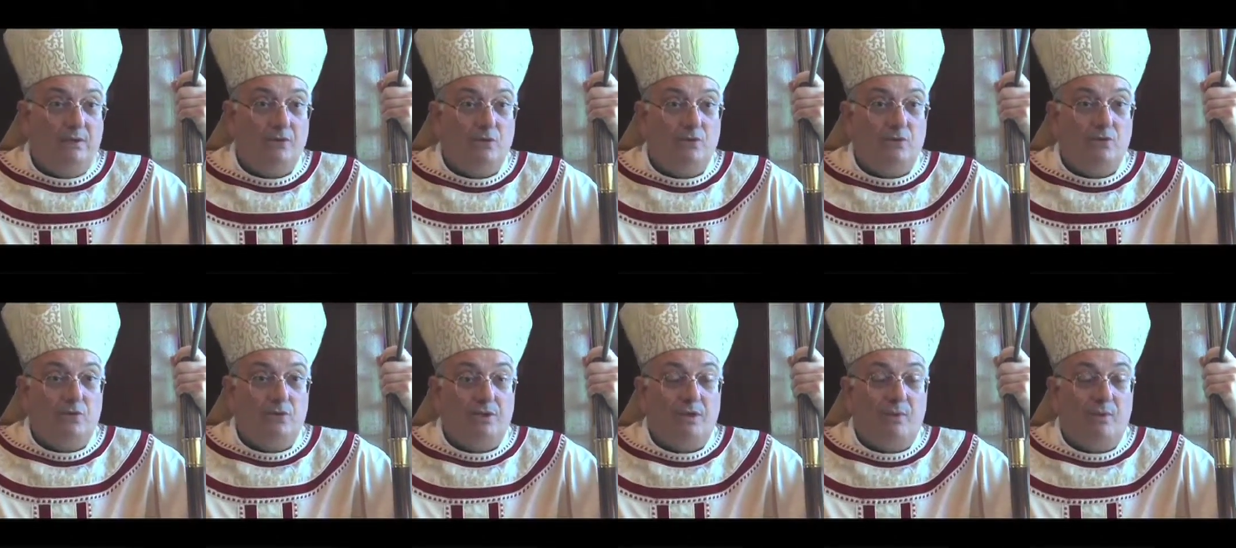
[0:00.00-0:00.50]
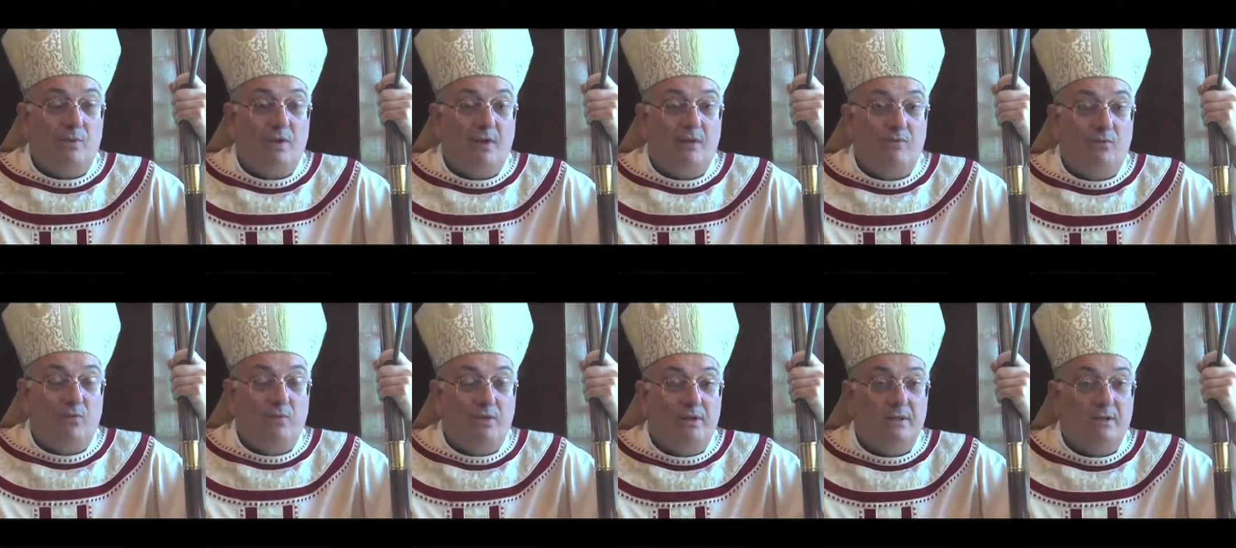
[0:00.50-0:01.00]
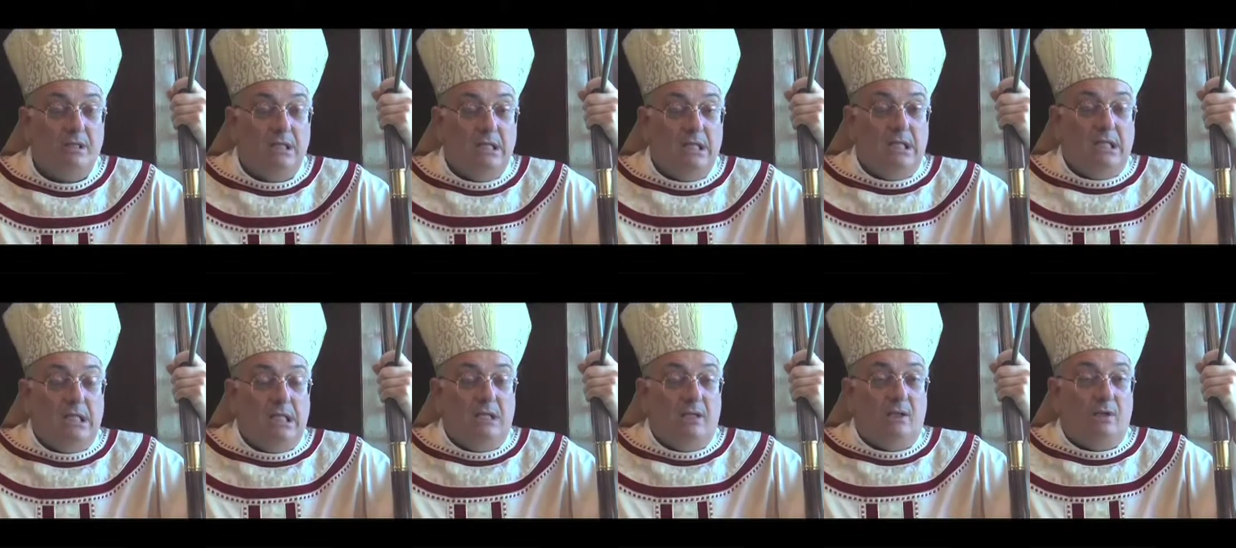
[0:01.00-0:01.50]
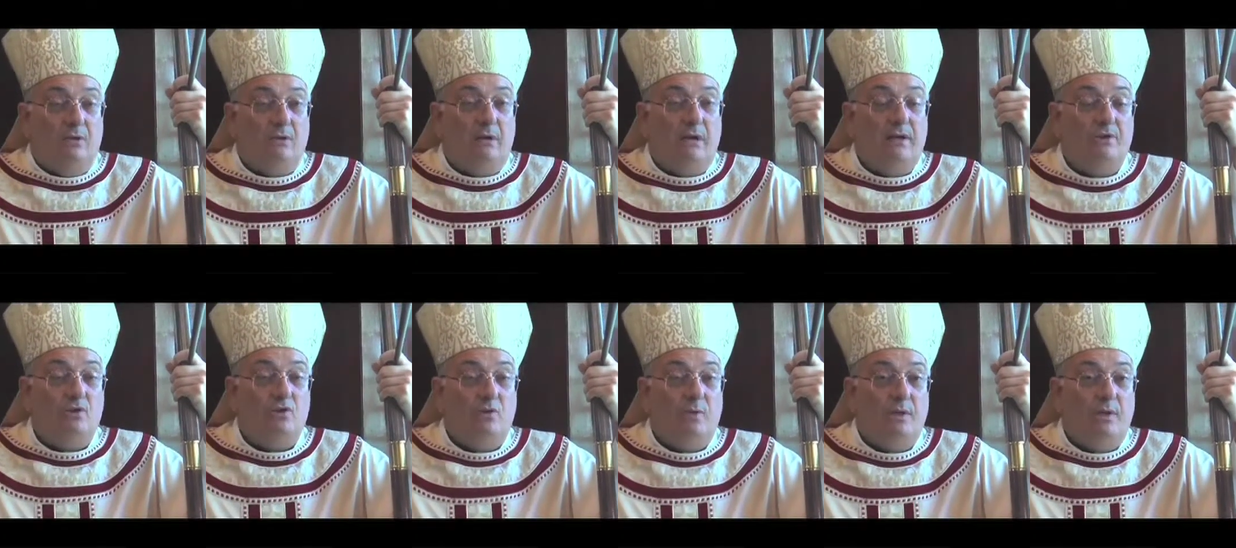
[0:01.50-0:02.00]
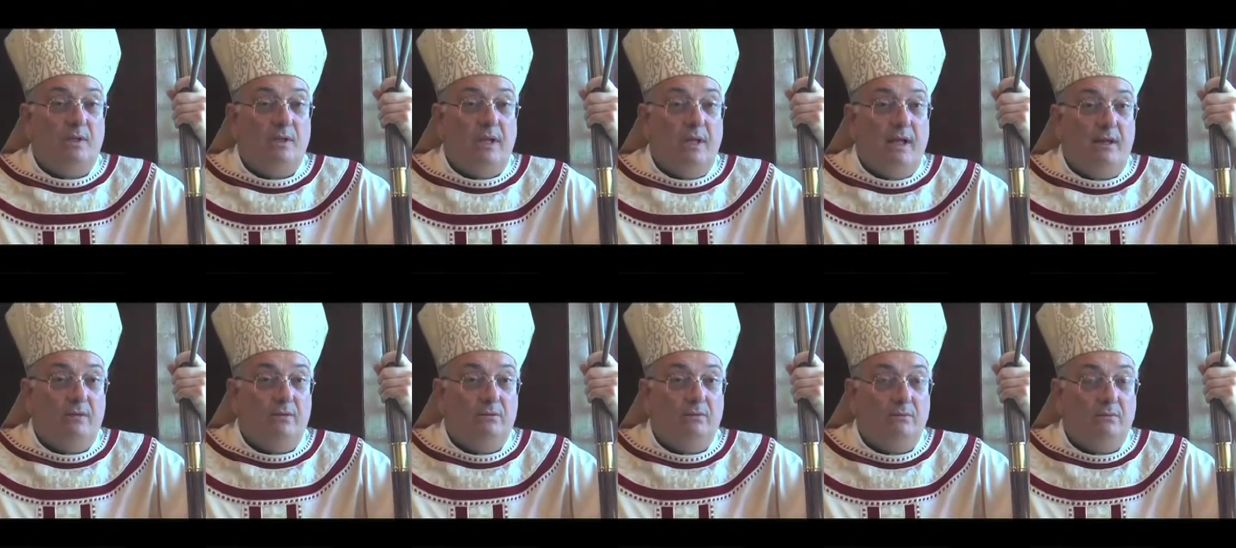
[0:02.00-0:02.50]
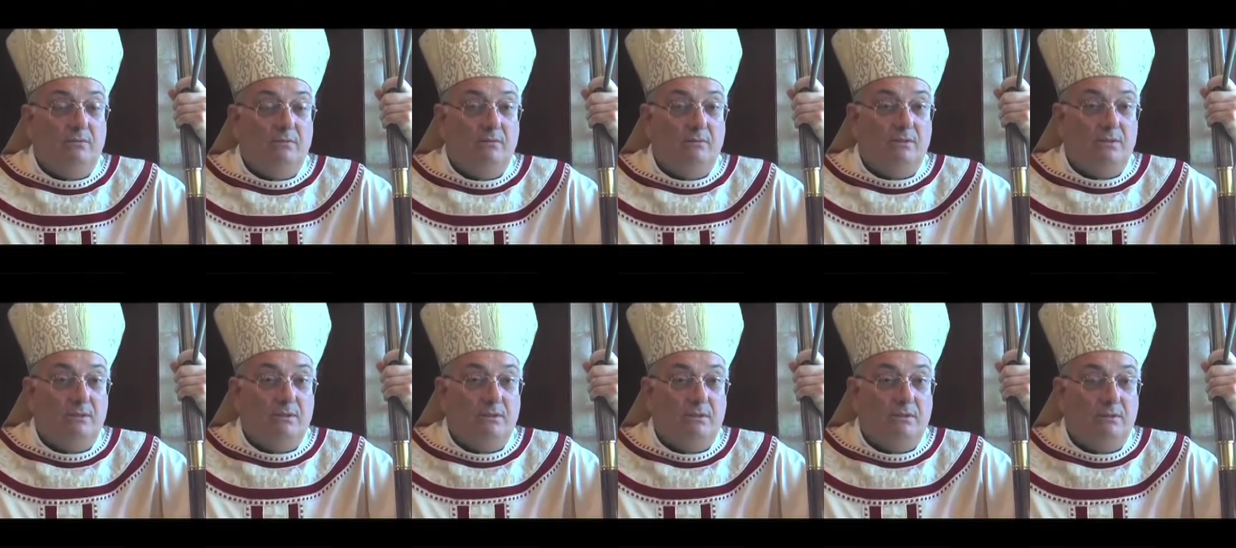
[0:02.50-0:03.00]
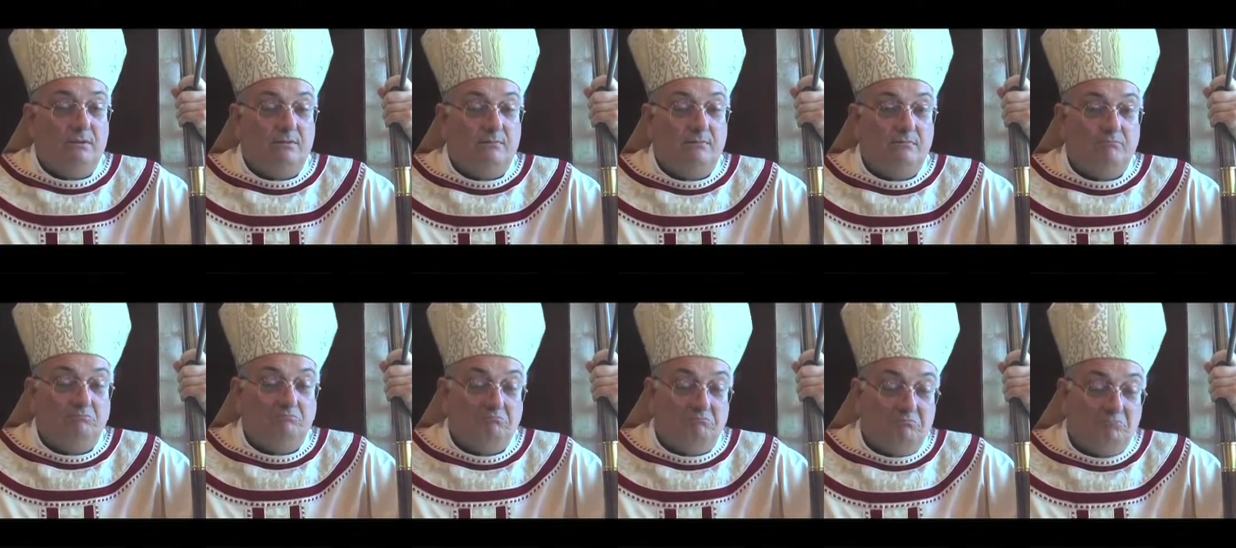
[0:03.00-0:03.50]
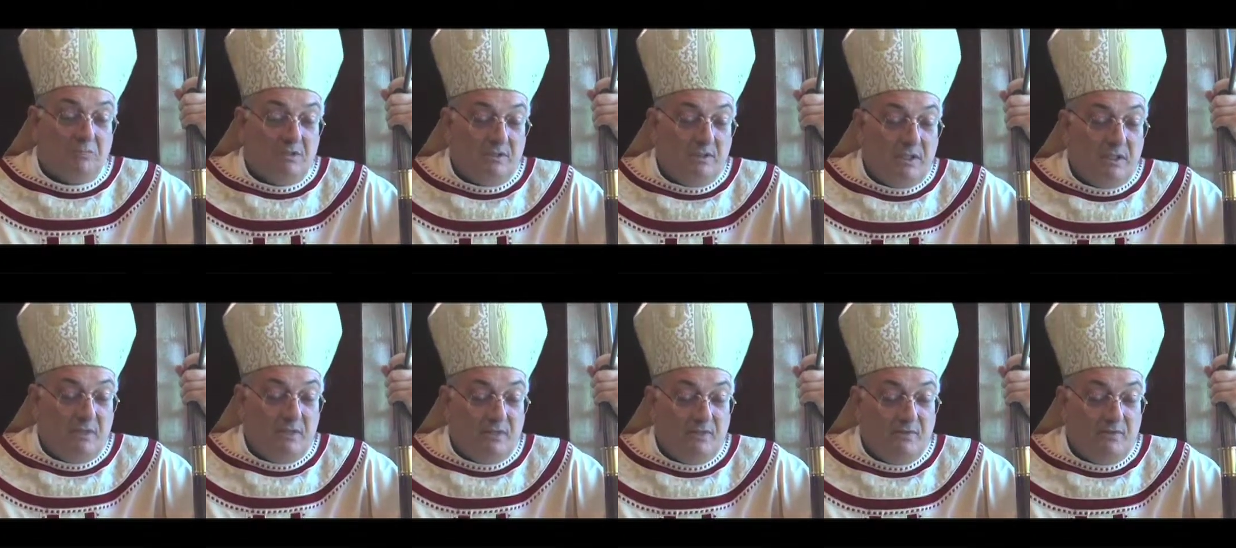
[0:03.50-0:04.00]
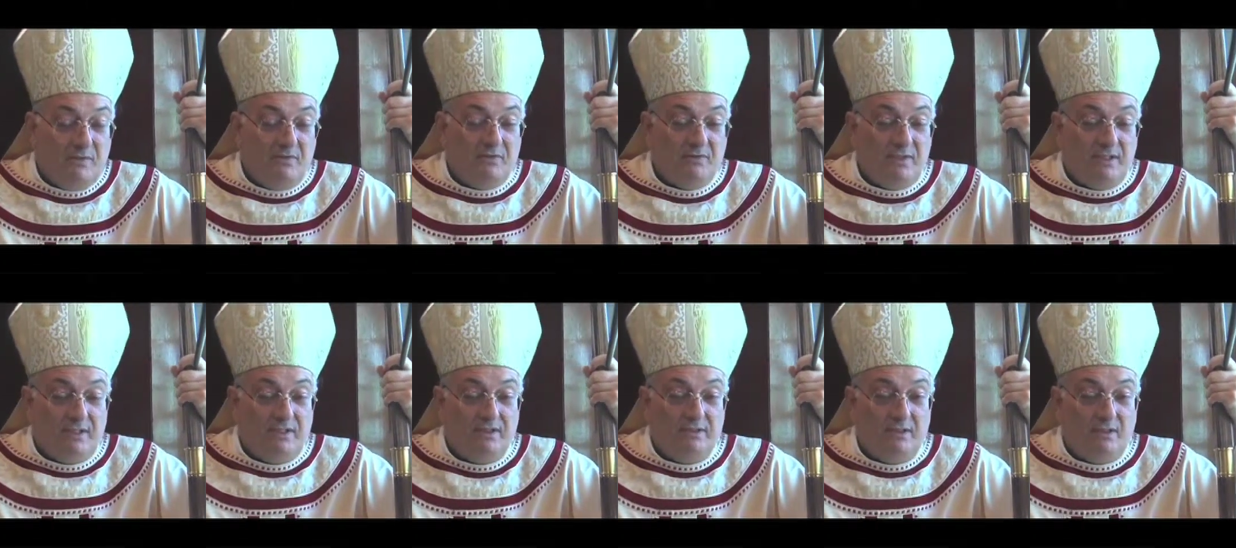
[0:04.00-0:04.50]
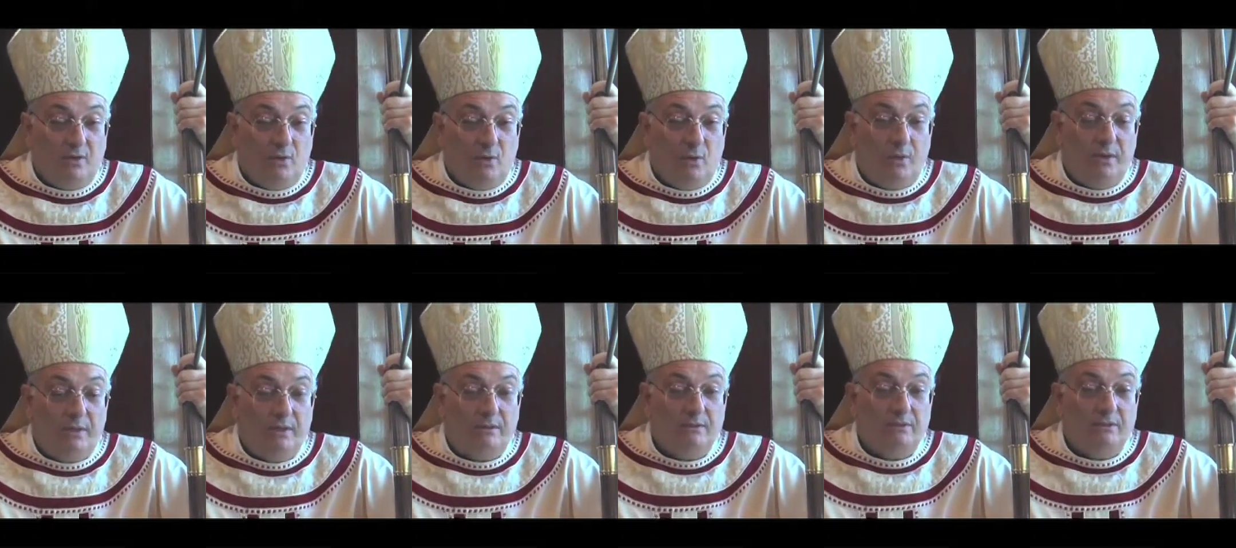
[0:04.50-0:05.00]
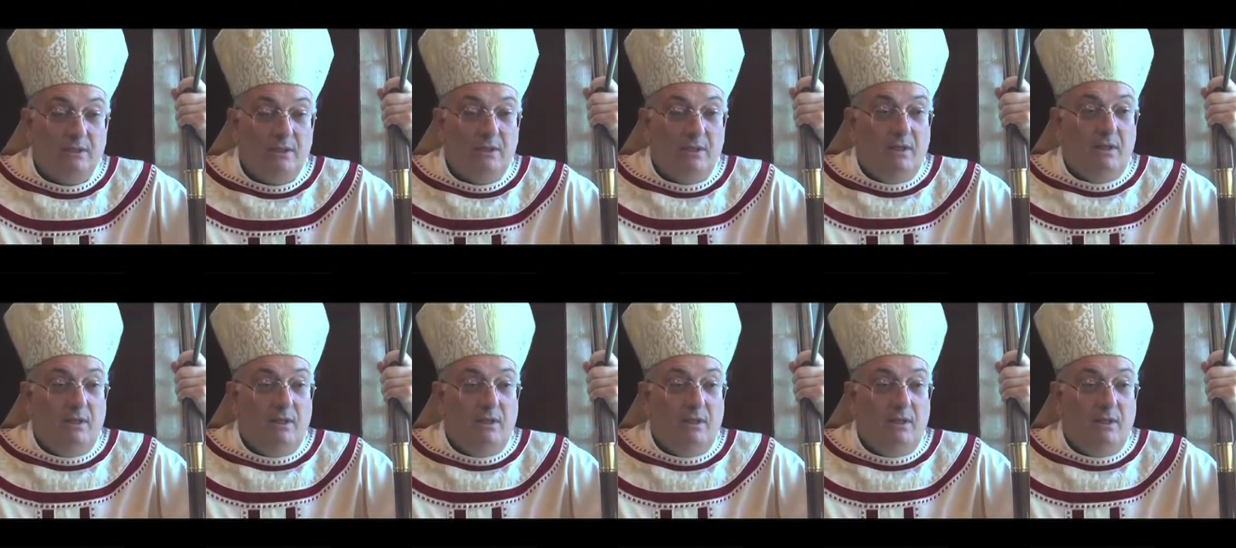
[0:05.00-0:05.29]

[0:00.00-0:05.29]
It's interesting. We have one graduate now who was um, in his 50s, a lawyer,